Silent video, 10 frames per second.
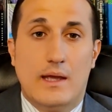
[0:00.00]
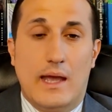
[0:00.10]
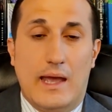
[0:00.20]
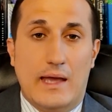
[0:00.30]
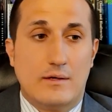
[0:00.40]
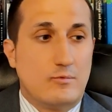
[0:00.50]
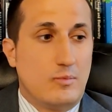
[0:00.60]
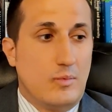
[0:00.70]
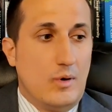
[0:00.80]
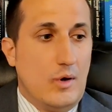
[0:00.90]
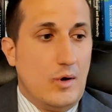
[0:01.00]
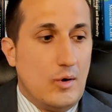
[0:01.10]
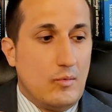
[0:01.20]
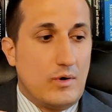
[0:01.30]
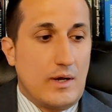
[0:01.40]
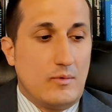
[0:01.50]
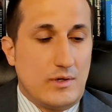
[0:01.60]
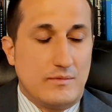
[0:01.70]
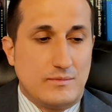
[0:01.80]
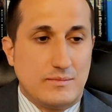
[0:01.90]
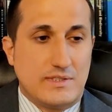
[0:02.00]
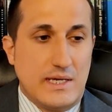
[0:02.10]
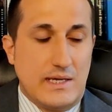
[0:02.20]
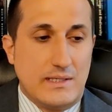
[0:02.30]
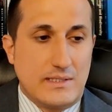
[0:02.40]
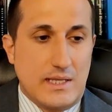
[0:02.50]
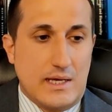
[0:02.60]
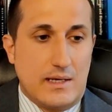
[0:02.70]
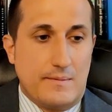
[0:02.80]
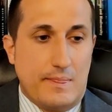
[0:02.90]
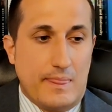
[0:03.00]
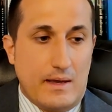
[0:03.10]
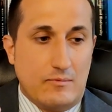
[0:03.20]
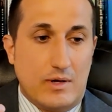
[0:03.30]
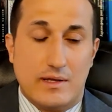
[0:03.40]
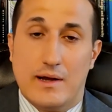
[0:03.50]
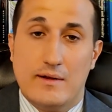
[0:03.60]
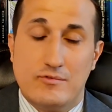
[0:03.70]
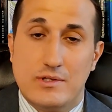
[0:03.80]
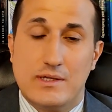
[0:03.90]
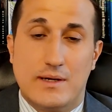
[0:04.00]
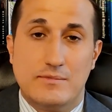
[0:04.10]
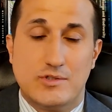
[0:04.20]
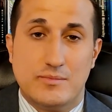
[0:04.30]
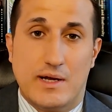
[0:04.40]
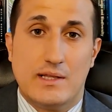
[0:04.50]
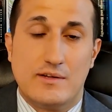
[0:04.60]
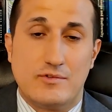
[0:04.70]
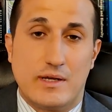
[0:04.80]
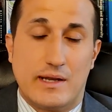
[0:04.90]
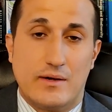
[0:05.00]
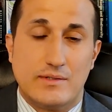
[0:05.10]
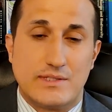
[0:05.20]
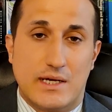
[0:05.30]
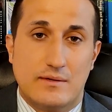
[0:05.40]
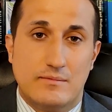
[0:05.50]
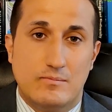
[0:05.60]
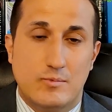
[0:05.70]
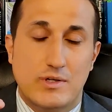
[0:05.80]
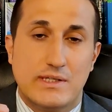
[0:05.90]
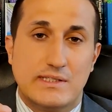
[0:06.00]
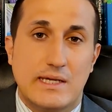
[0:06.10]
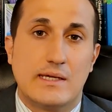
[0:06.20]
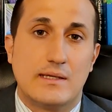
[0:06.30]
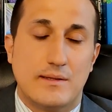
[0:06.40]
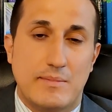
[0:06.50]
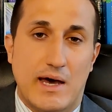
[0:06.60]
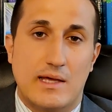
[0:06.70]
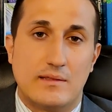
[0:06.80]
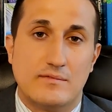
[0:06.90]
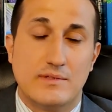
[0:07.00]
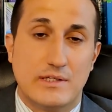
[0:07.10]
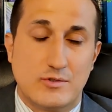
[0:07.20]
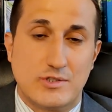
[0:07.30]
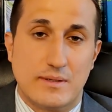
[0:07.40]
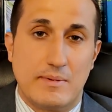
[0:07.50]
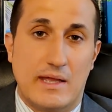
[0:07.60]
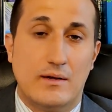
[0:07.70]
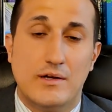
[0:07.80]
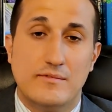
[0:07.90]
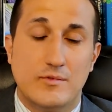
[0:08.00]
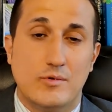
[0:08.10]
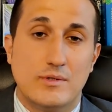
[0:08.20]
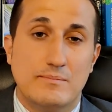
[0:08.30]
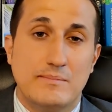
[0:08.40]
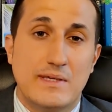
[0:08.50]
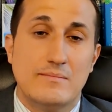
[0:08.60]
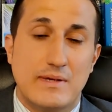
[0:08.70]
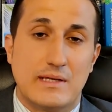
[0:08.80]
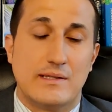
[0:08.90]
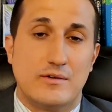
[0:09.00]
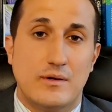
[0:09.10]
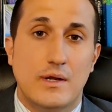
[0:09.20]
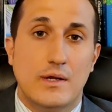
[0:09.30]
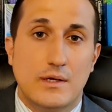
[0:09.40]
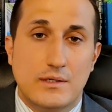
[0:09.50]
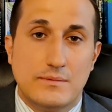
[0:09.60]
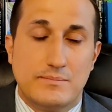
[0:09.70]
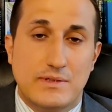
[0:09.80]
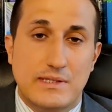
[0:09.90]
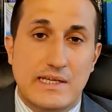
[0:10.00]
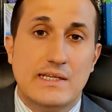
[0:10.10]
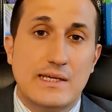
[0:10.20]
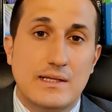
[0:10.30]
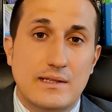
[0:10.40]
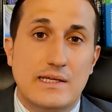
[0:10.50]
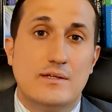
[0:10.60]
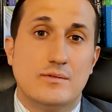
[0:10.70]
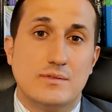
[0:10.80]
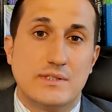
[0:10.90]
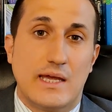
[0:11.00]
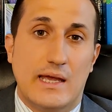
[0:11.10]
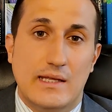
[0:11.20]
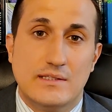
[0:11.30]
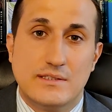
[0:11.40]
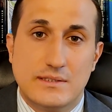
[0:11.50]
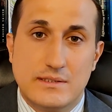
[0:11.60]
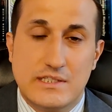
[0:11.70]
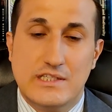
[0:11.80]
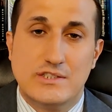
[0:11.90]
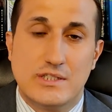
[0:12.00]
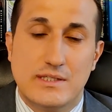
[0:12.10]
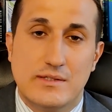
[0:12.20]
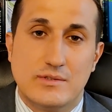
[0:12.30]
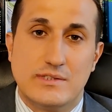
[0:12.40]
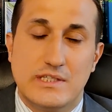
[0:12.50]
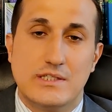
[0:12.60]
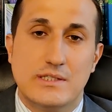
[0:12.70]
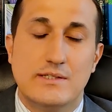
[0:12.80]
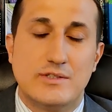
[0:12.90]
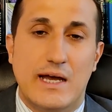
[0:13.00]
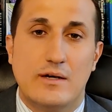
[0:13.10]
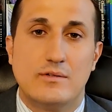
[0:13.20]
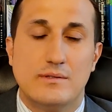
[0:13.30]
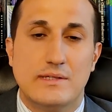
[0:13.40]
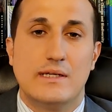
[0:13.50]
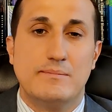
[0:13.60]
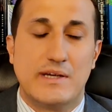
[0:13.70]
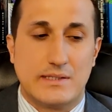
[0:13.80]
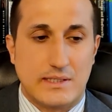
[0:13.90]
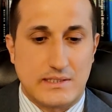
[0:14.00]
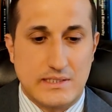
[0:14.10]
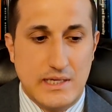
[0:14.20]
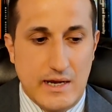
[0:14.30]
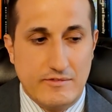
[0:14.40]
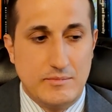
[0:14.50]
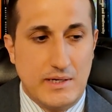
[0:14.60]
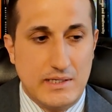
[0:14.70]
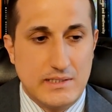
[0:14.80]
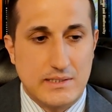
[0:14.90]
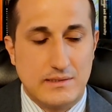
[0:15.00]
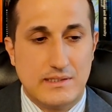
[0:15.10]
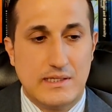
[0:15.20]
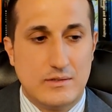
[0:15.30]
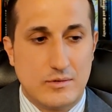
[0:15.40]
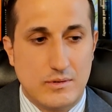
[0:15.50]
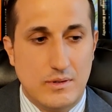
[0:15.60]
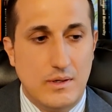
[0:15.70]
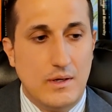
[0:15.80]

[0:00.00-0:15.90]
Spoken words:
And what I want to say is that, and what I've really come into my life right now, is I'm really taking the path of leadership, and not even only me being leader, leading leaders and teaching leaders how to lead, because I see everybody is a leader.